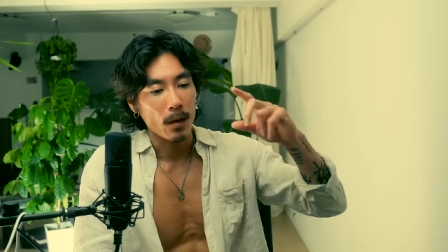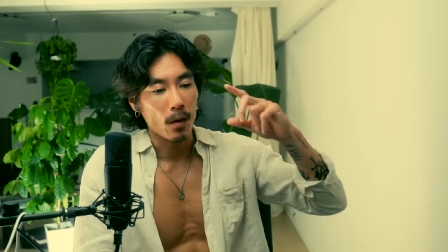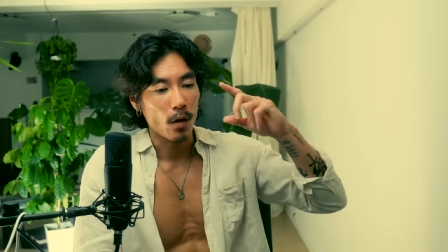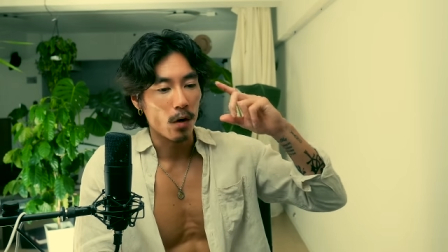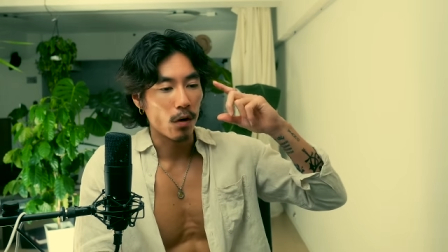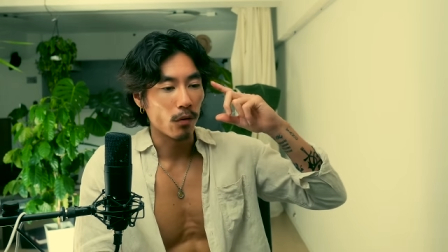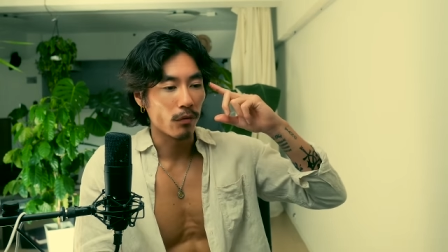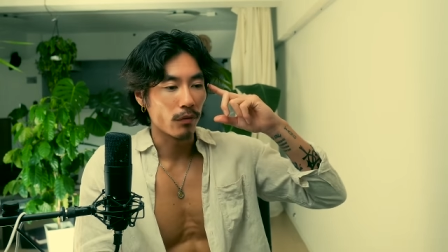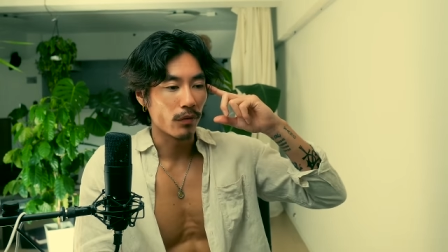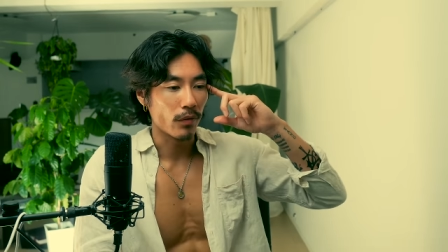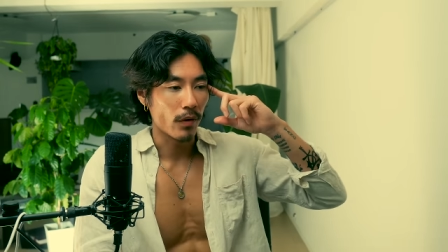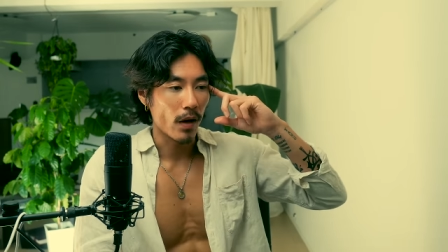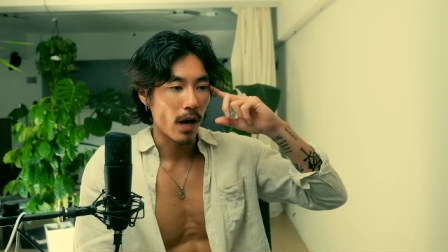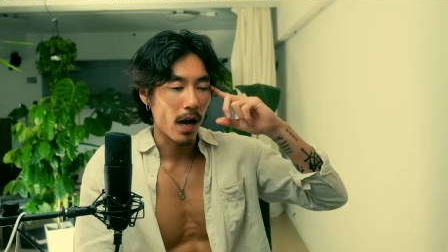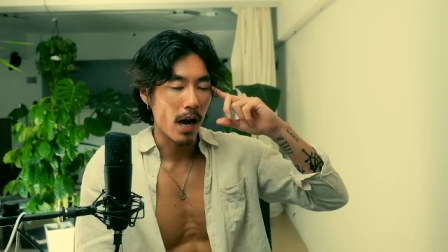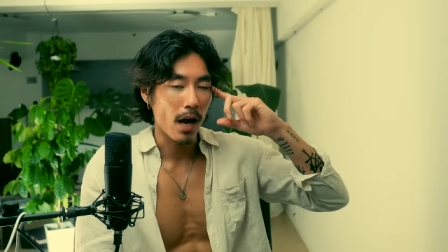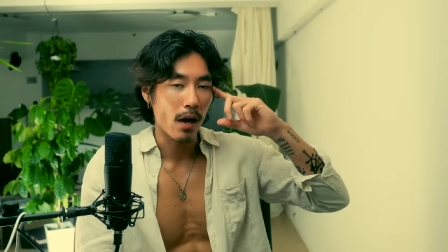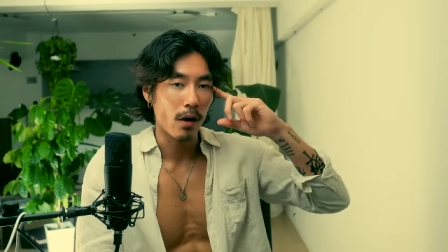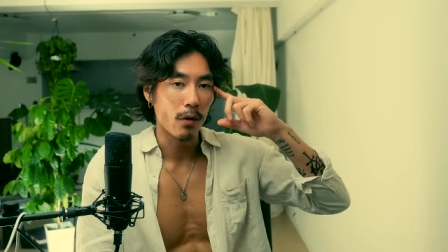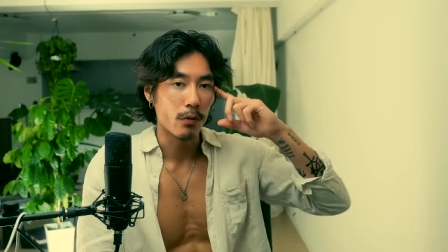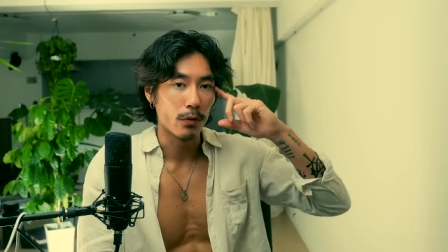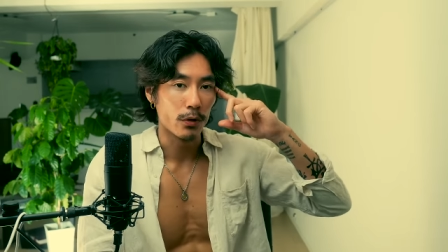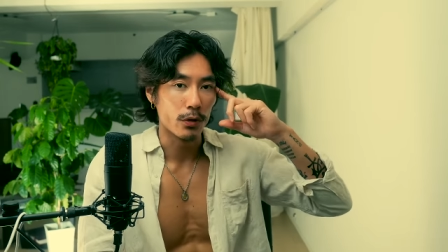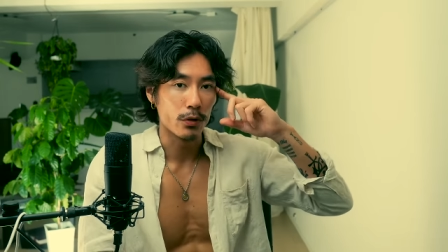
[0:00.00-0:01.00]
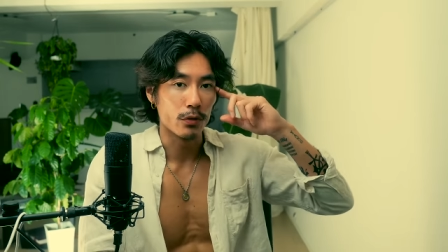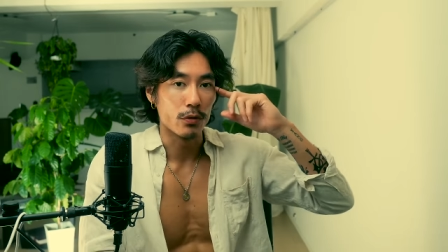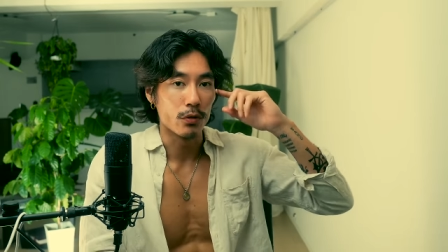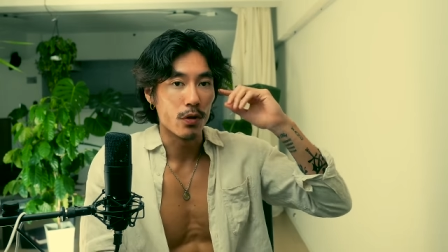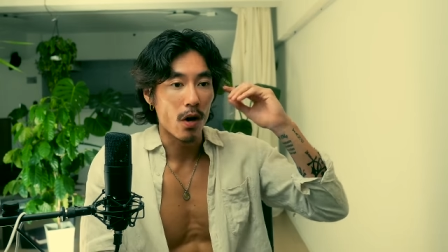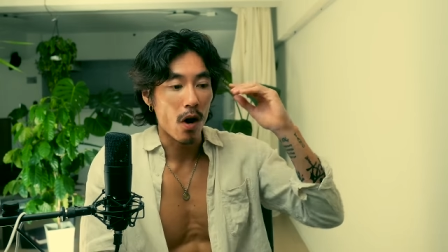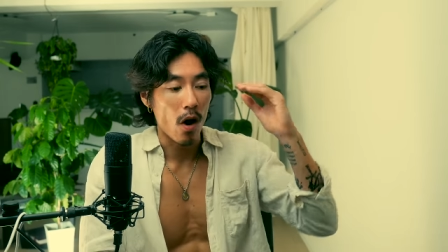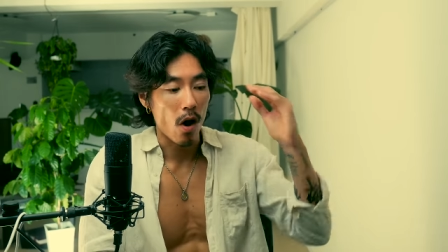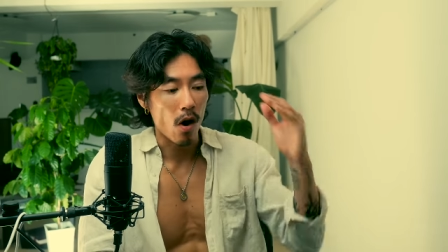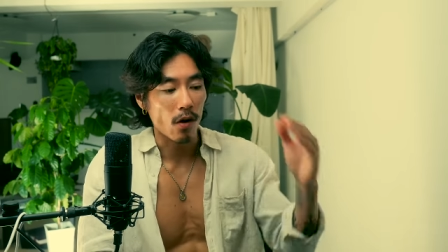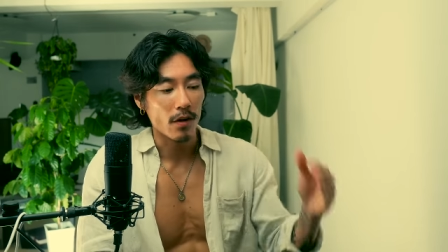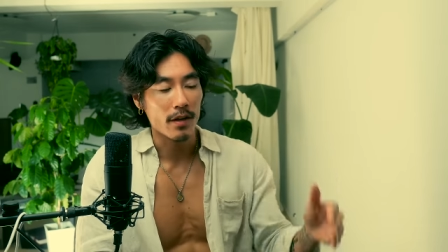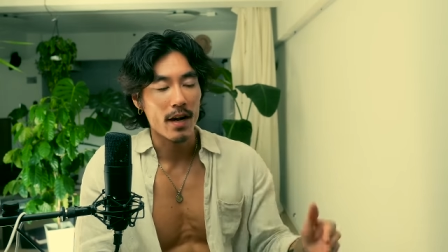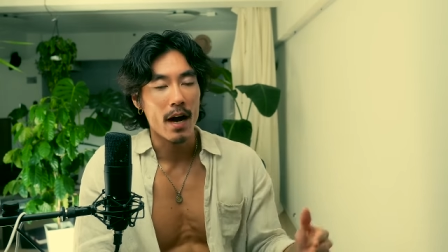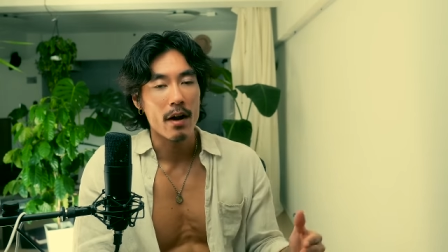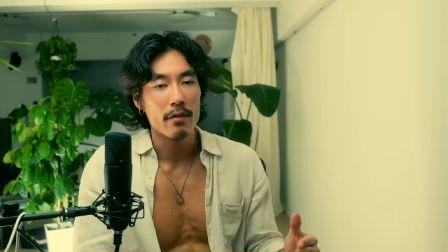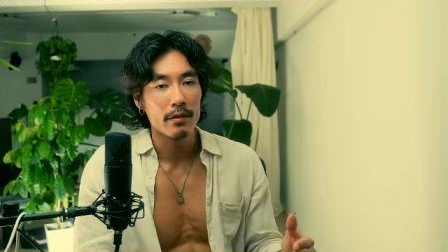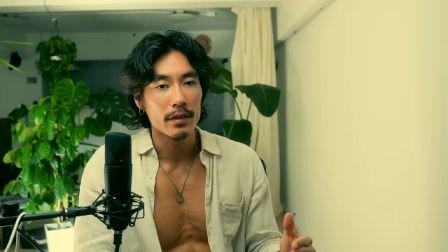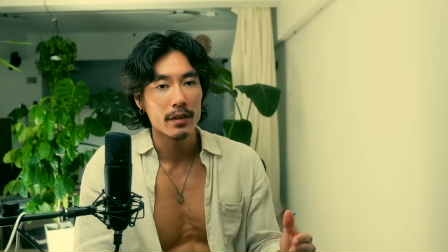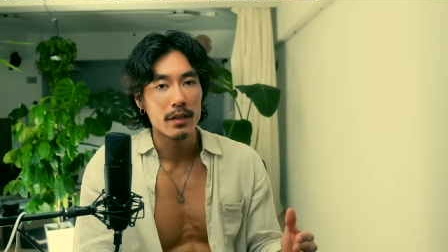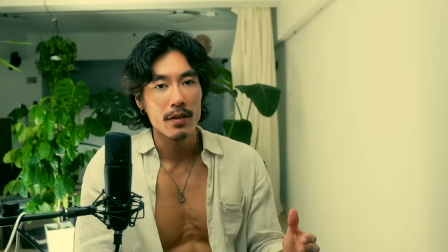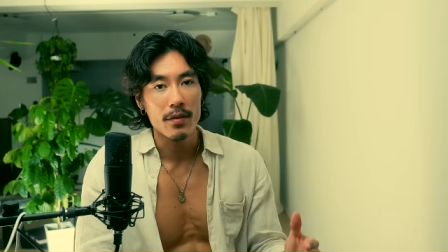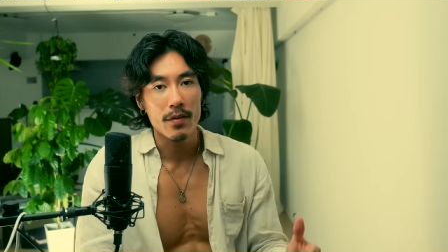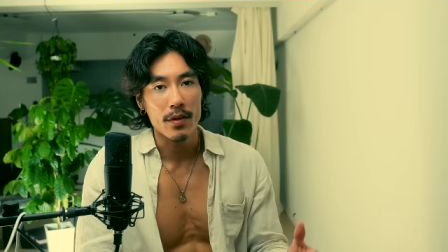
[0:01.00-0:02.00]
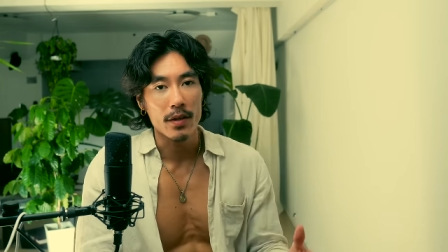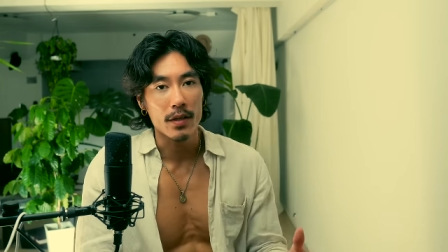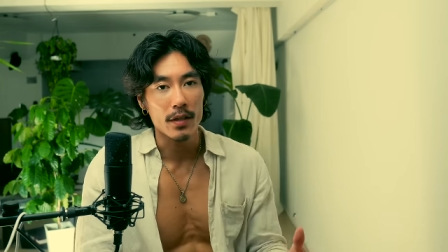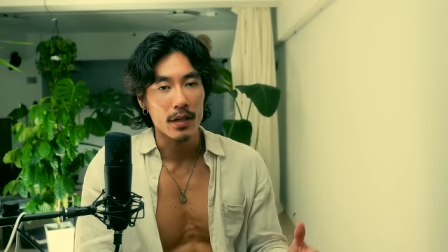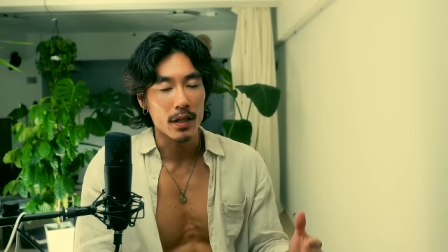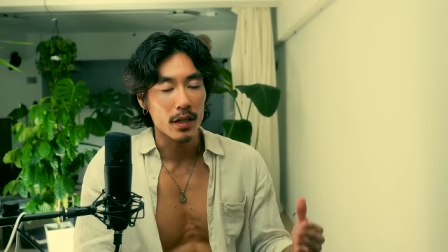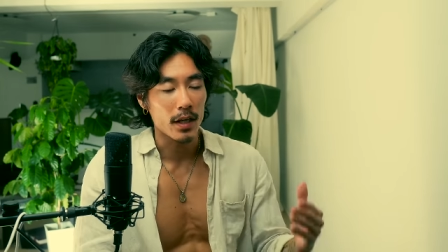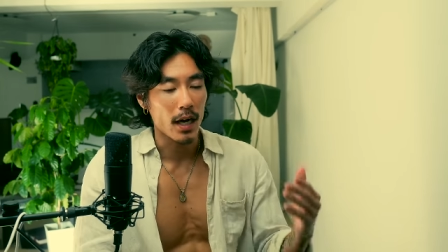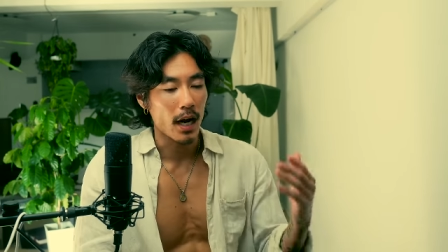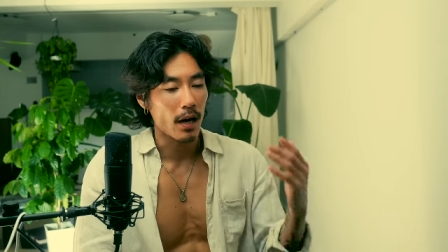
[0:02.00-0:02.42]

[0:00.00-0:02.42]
of how you are currently thinking,